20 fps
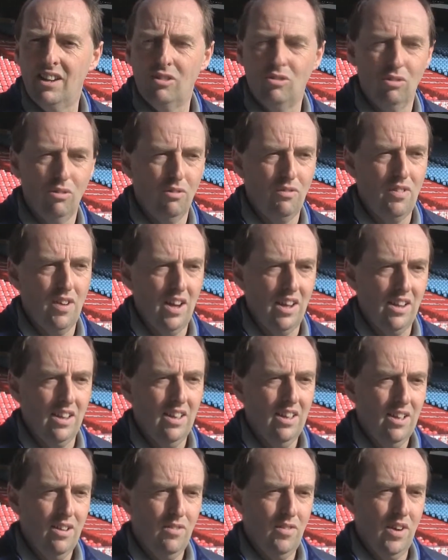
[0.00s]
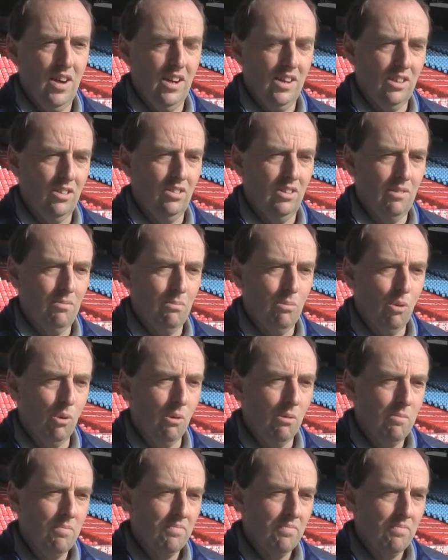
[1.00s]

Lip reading: It's all fairly simple.